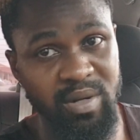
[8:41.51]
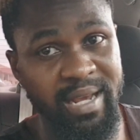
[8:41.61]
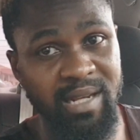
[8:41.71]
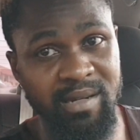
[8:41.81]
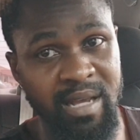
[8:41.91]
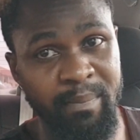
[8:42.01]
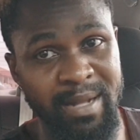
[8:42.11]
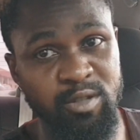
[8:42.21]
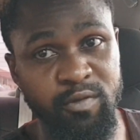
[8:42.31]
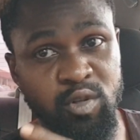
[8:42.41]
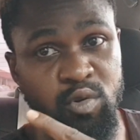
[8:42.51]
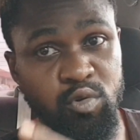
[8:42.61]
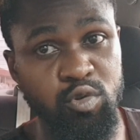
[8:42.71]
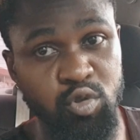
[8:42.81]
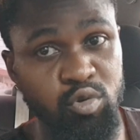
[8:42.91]
Like there are parts of
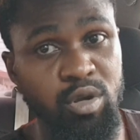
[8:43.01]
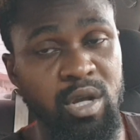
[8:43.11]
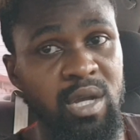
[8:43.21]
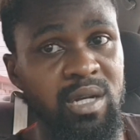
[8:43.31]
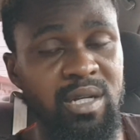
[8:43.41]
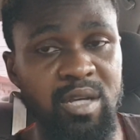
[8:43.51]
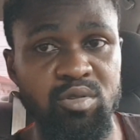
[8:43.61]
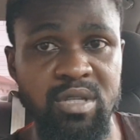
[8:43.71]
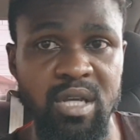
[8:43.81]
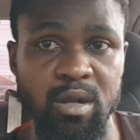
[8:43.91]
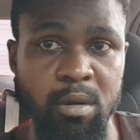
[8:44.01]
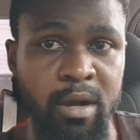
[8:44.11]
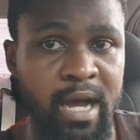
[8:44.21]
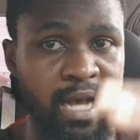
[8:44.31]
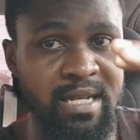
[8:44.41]
Ikorodu that you see a lot
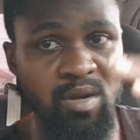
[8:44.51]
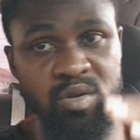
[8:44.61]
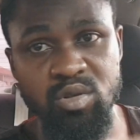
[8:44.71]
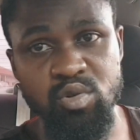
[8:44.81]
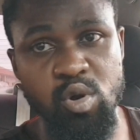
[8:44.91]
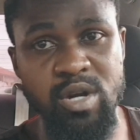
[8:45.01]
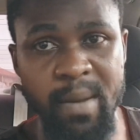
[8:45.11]
of cars along the road.